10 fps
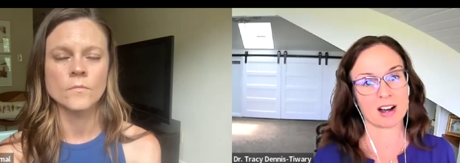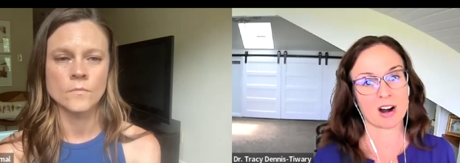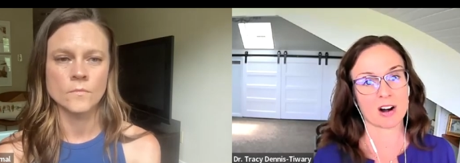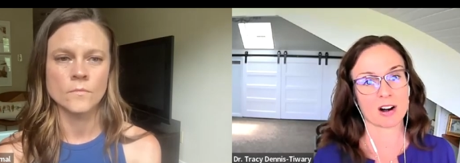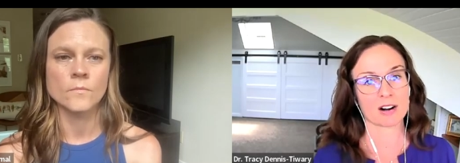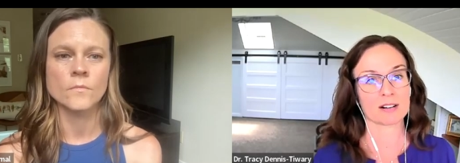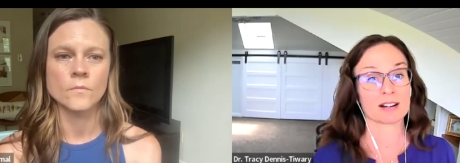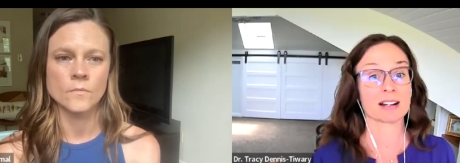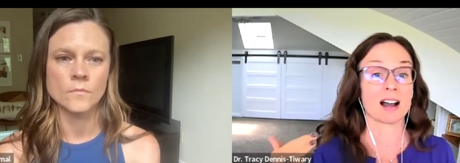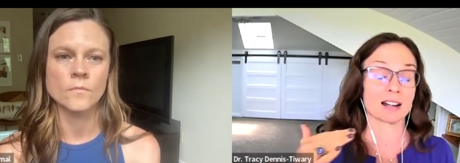Speaker 1: are
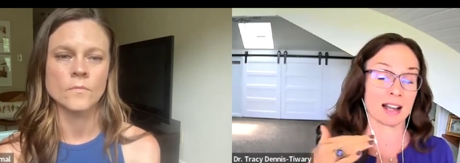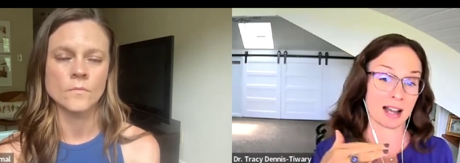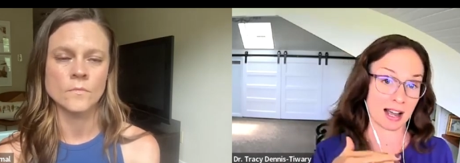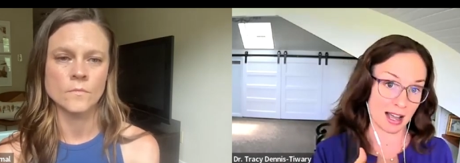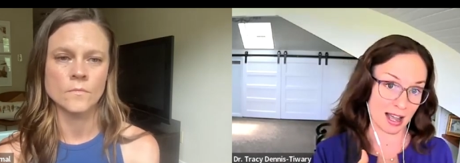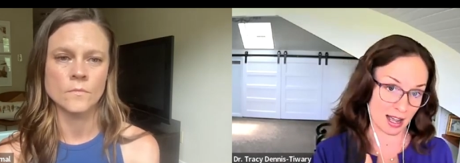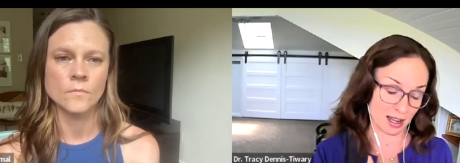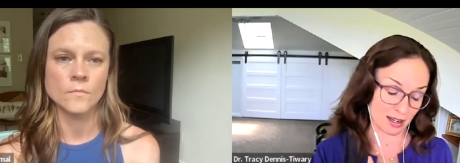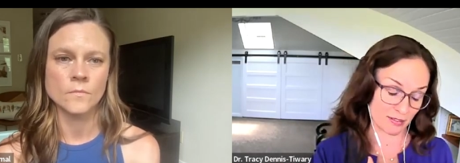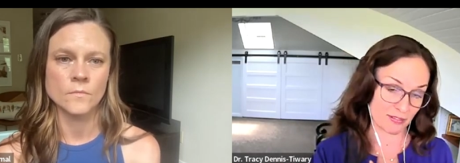not
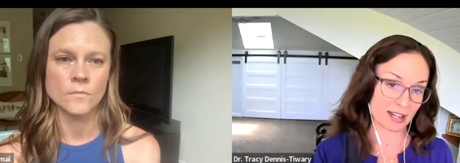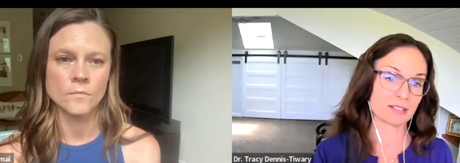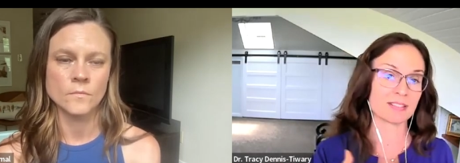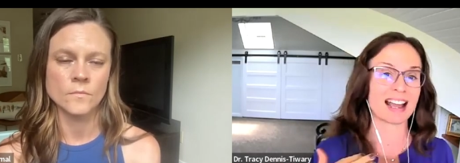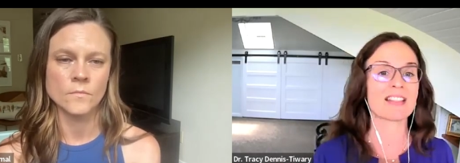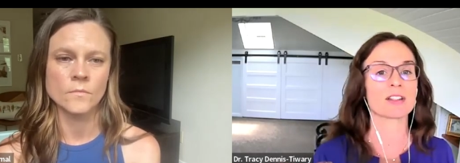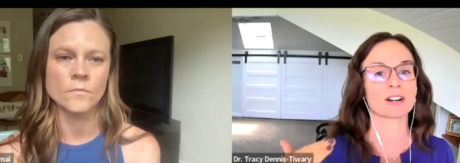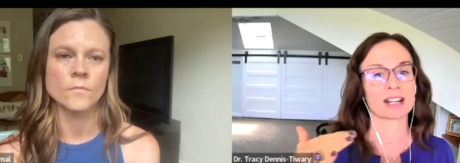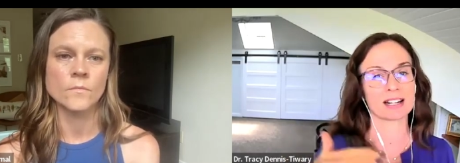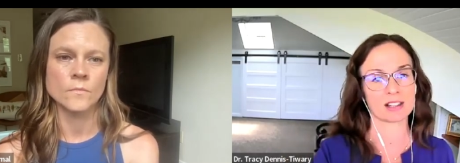uh, effective and they're
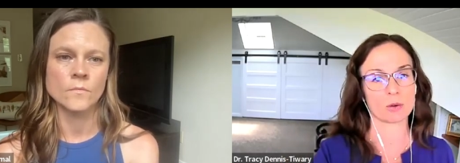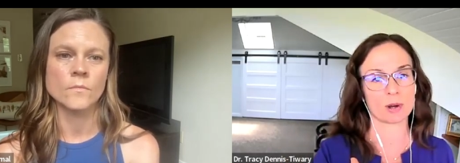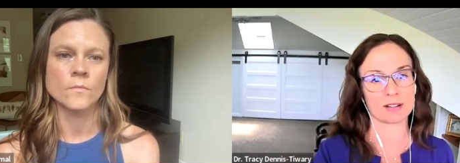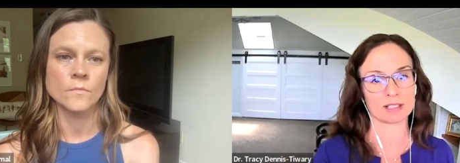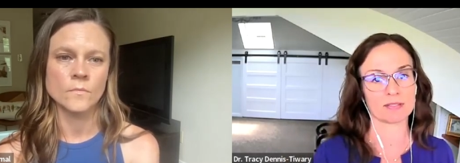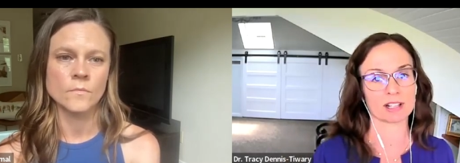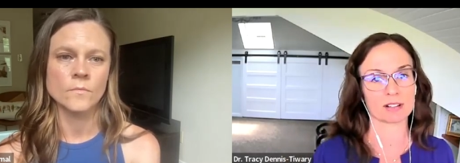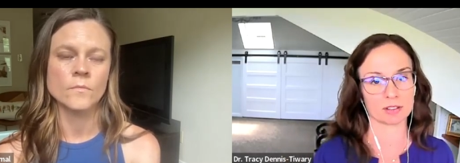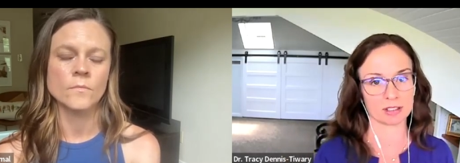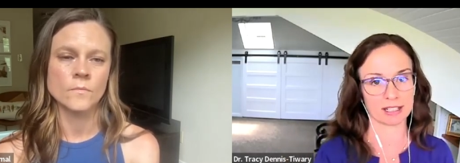getting in the way of living a
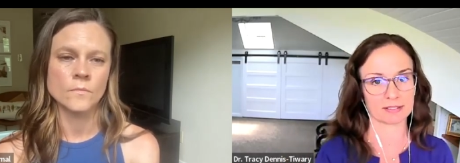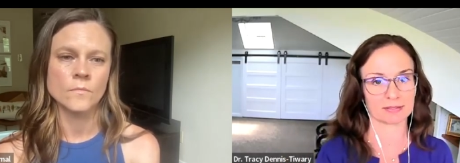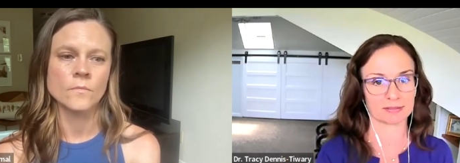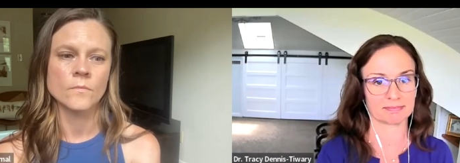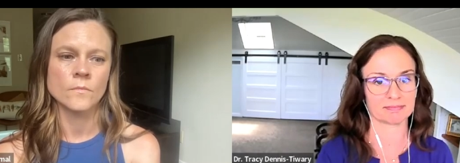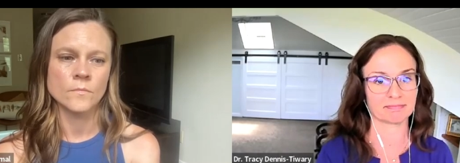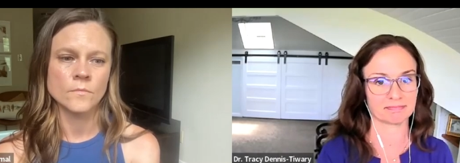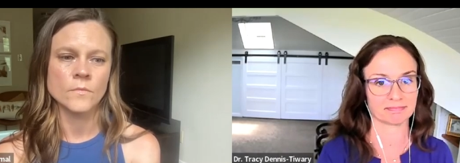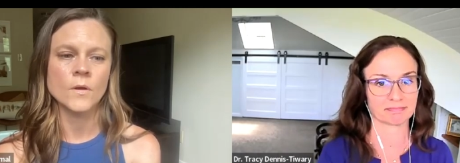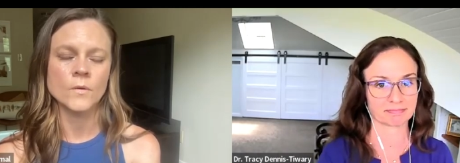full
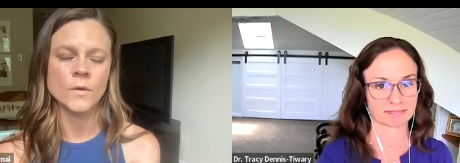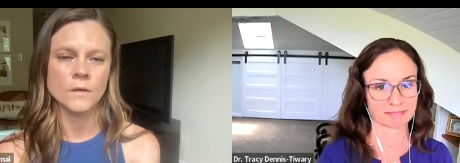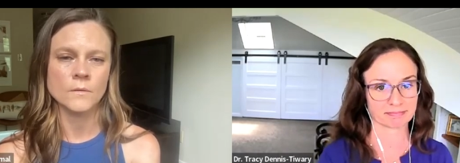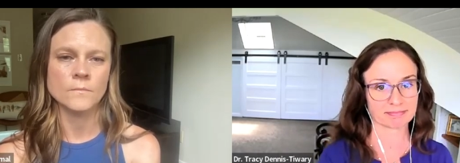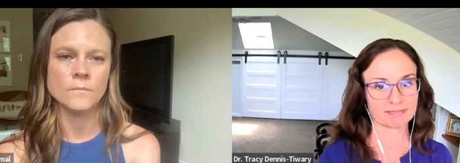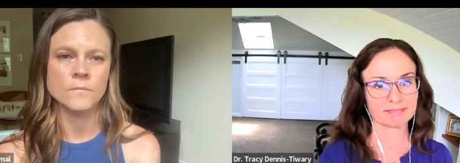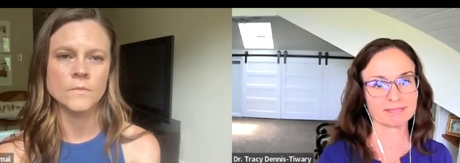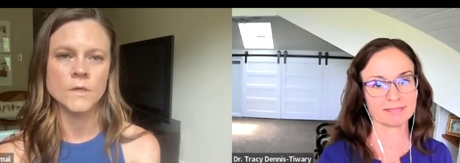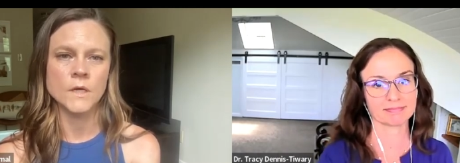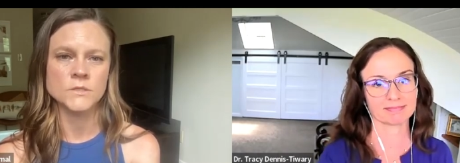life. Okay,
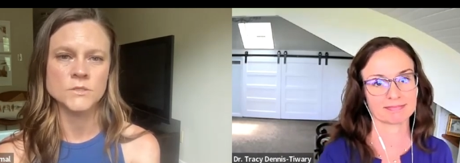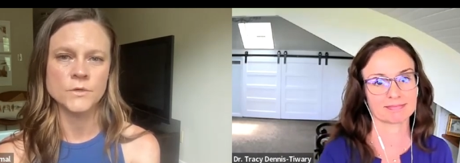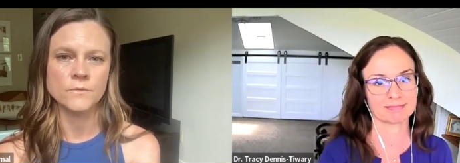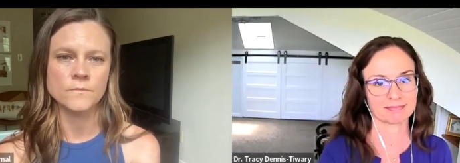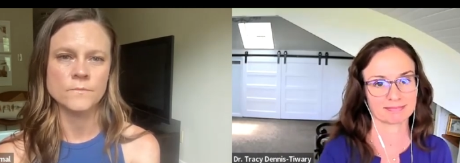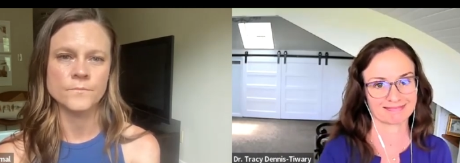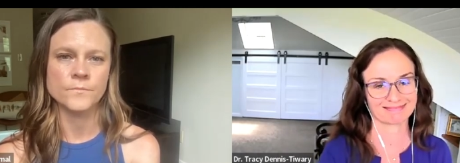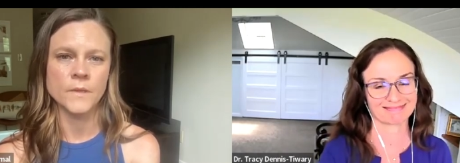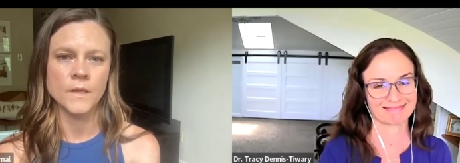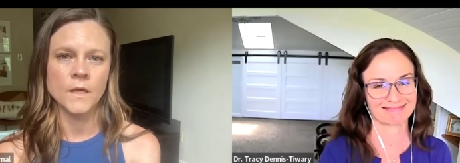
Speaker 2: got you.
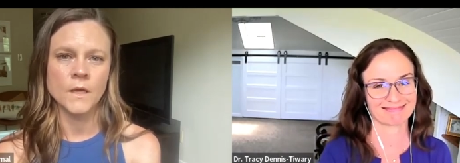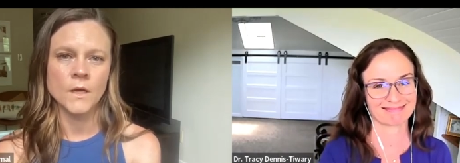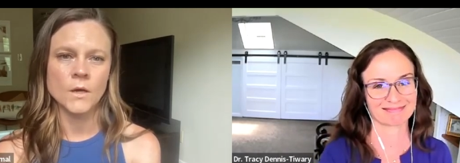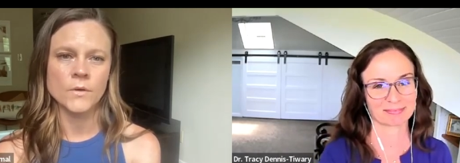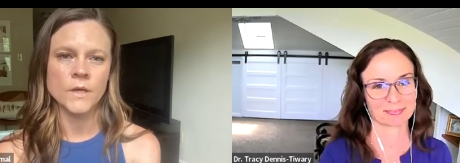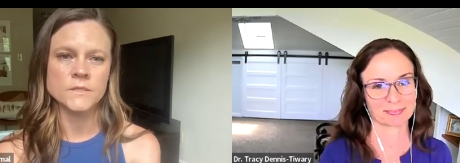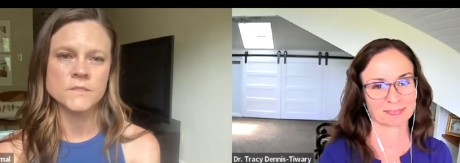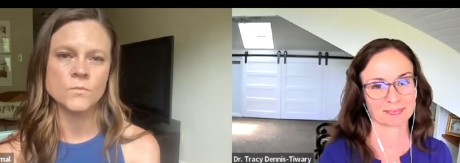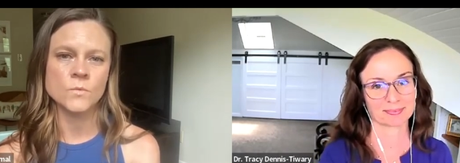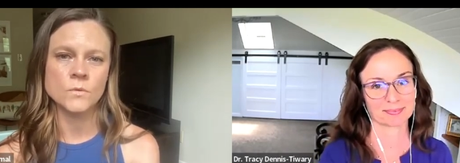Okay, so
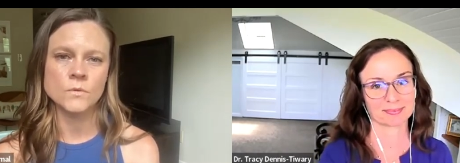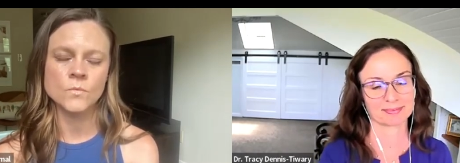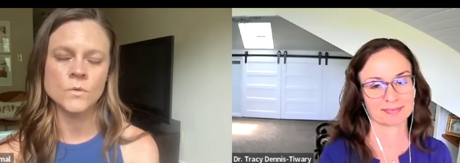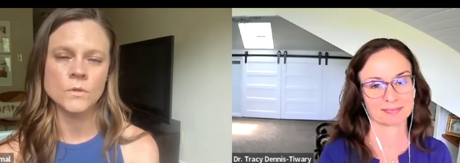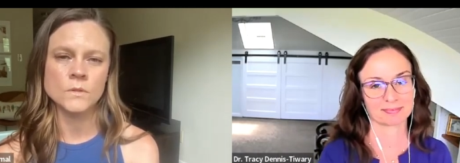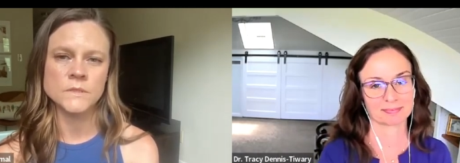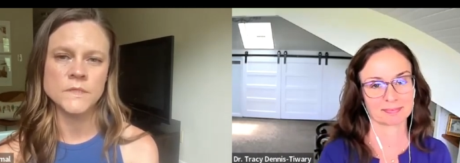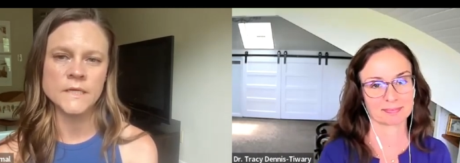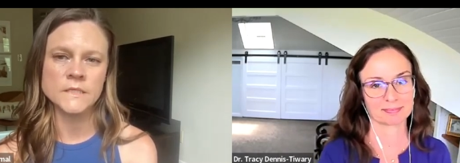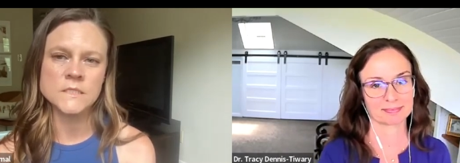we'll we'll get
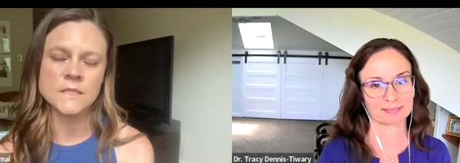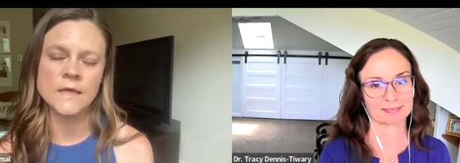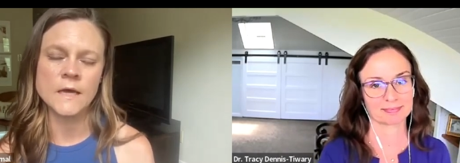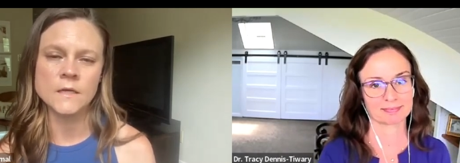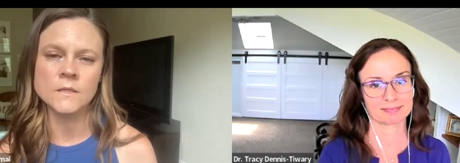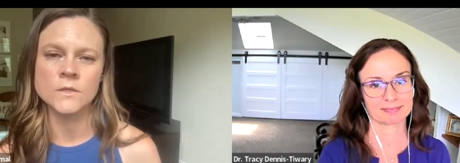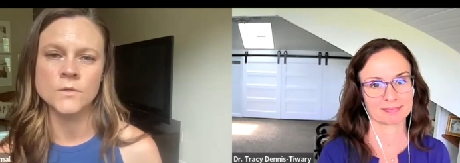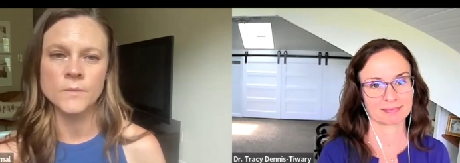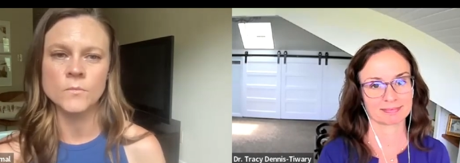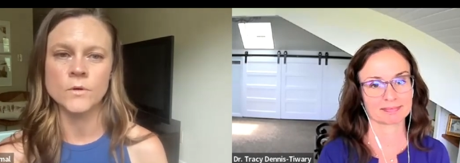into that a little
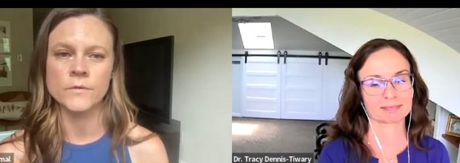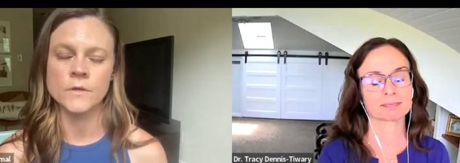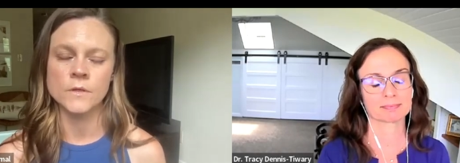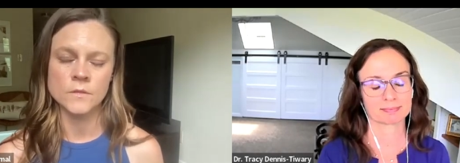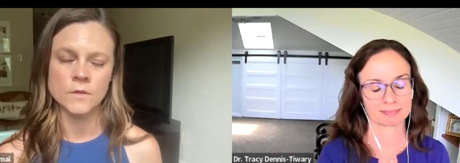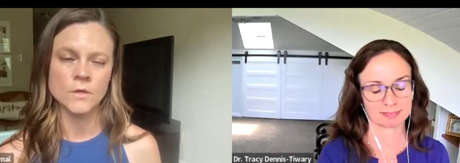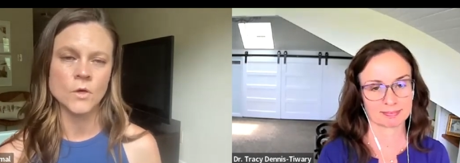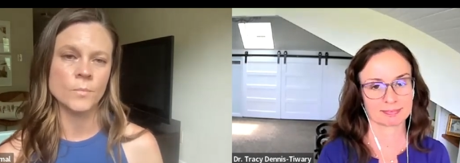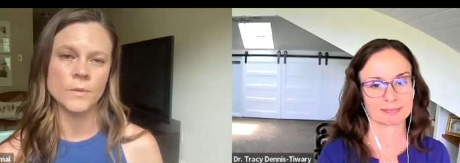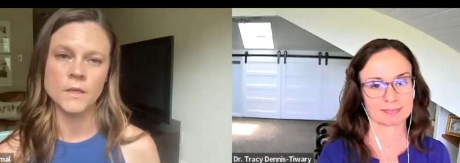bit more the the
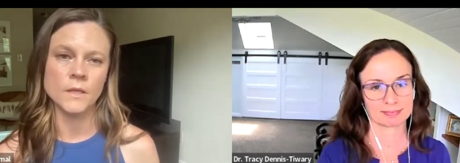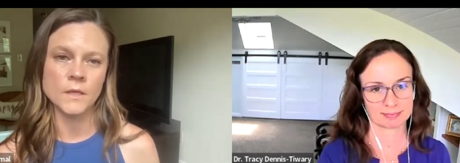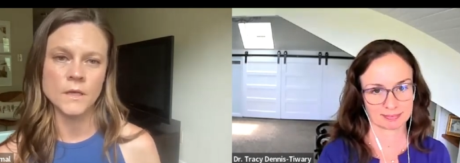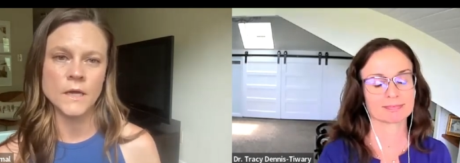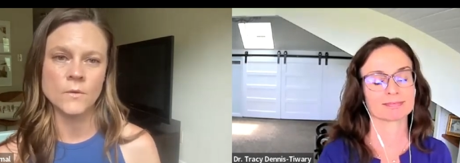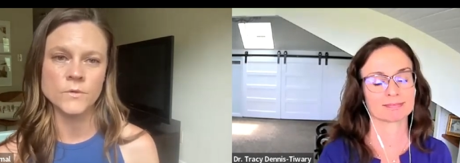coping and how we're